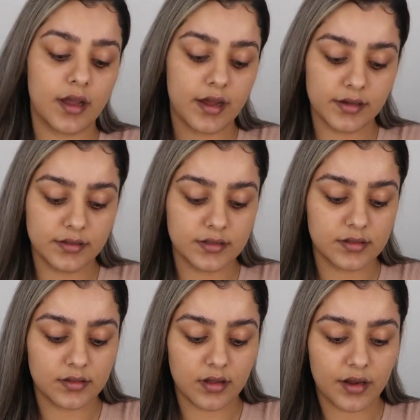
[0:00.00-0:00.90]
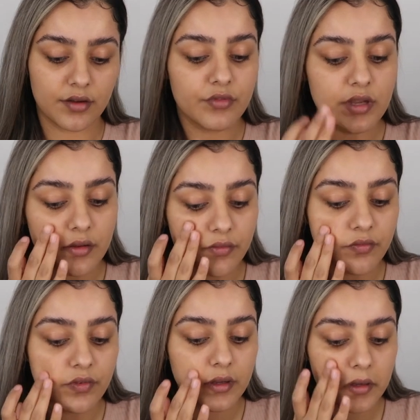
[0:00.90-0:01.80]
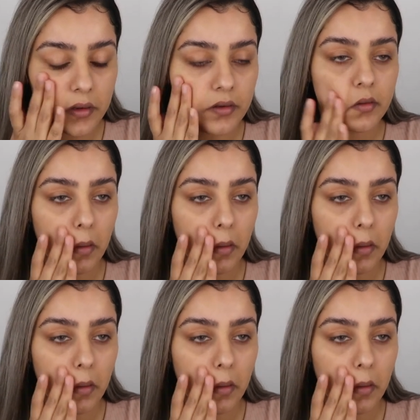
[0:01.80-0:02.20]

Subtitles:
as I can really feel